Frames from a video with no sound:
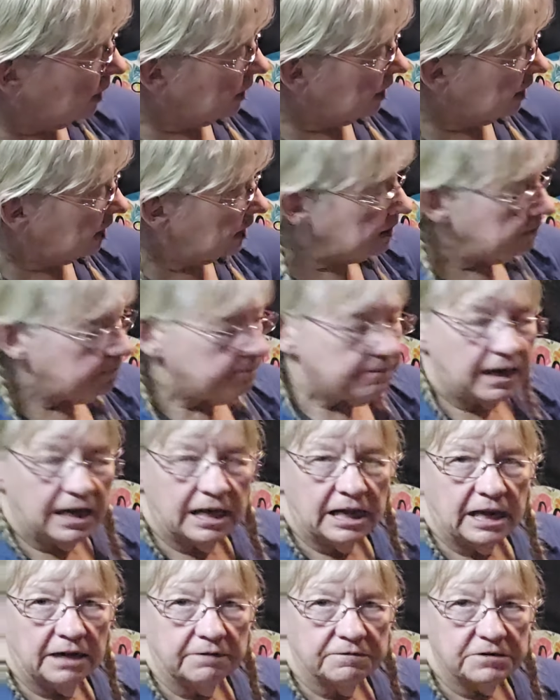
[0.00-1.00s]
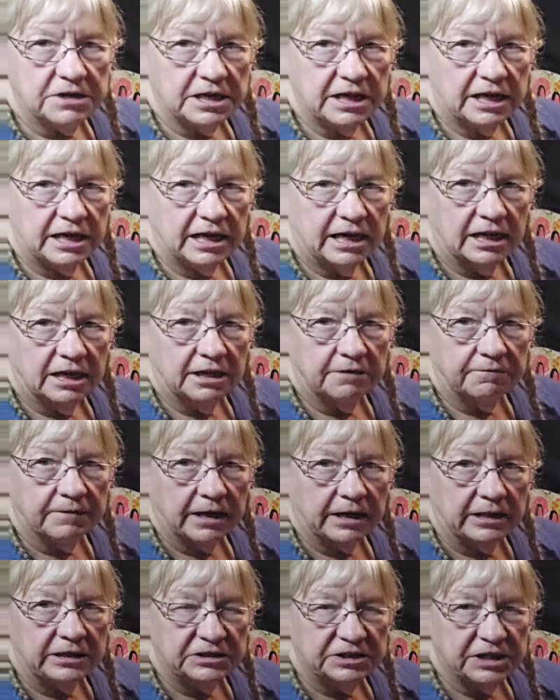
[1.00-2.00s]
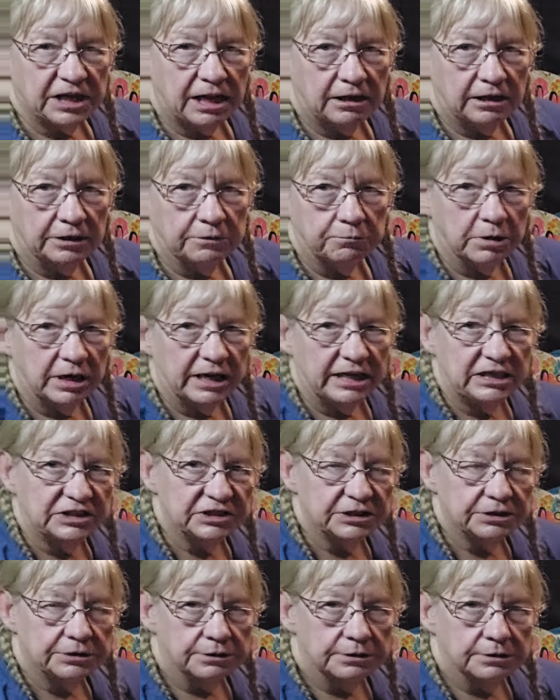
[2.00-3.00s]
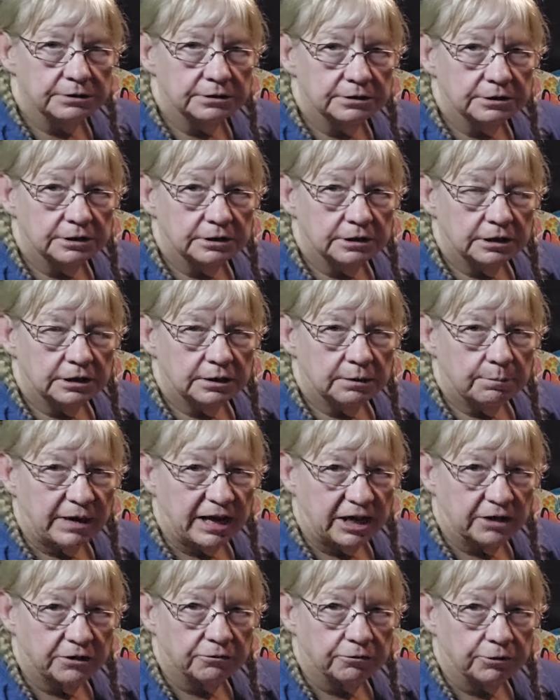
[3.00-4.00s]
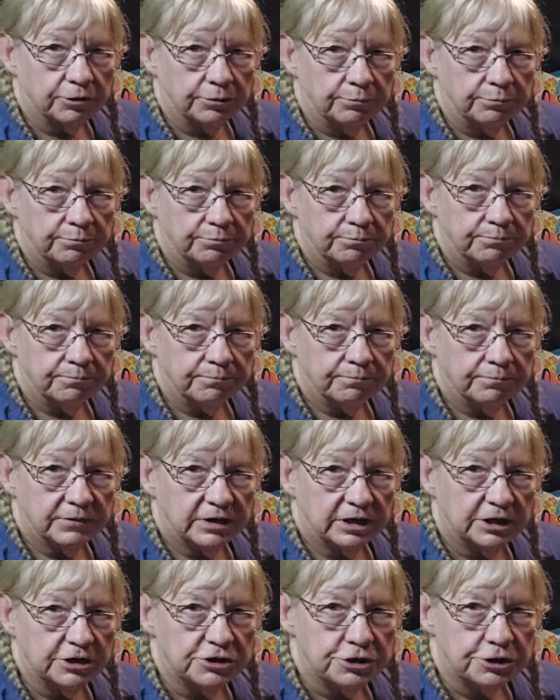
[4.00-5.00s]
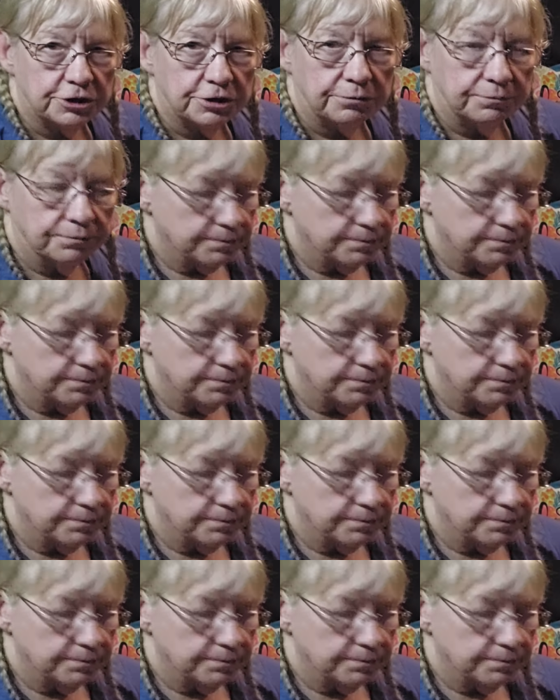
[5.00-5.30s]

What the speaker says: if I have to have a solid waste bathroom issue.